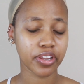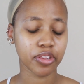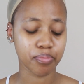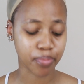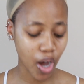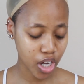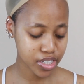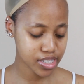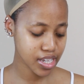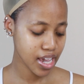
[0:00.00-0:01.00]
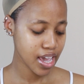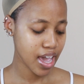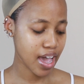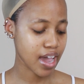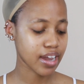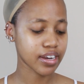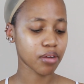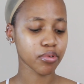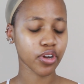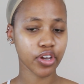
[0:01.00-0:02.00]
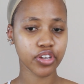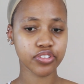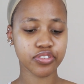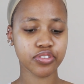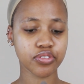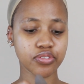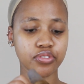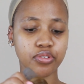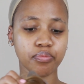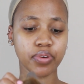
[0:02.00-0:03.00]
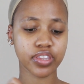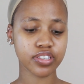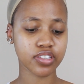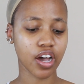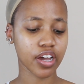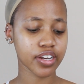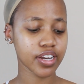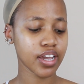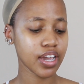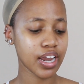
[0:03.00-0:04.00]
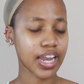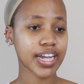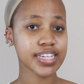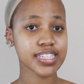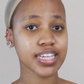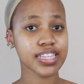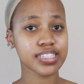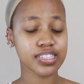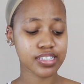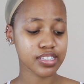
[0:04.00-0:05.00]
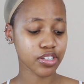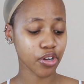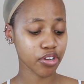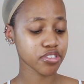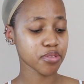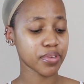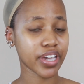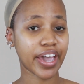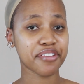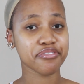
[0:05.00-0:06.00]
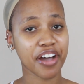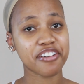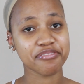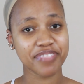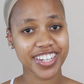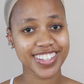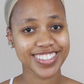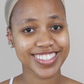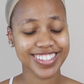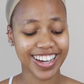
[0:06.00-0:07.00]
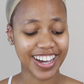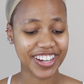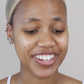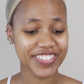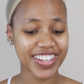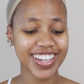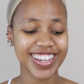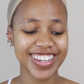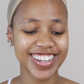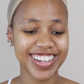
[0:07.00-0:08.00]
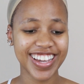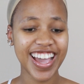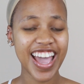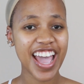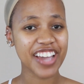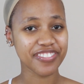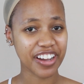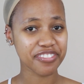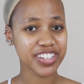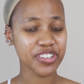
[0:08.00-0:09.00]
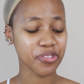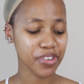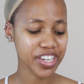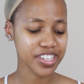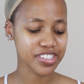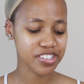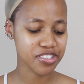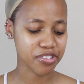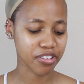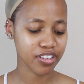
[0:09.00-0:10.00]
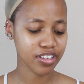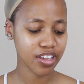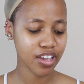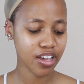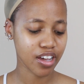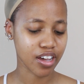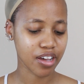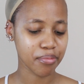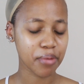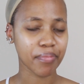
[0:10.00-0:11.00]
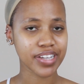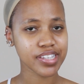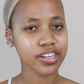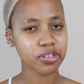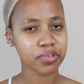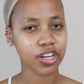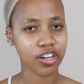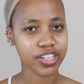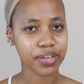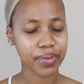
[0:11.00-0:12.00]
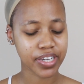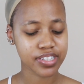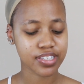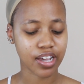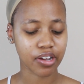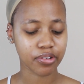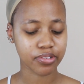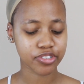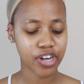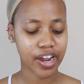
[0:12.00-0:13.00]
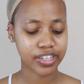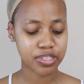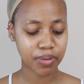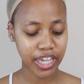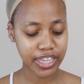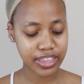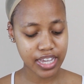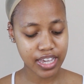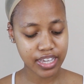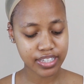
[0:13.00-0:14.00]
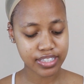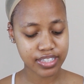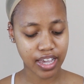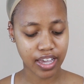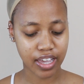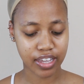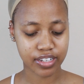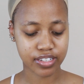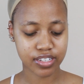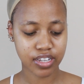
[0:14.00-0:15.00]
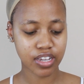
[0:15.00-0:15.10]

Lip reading: in the box, and I'm going to put this on. Like I said, this is going to be a 5-minute a 5-minute wig install. It might take a little bit longer because I'll try and explain things and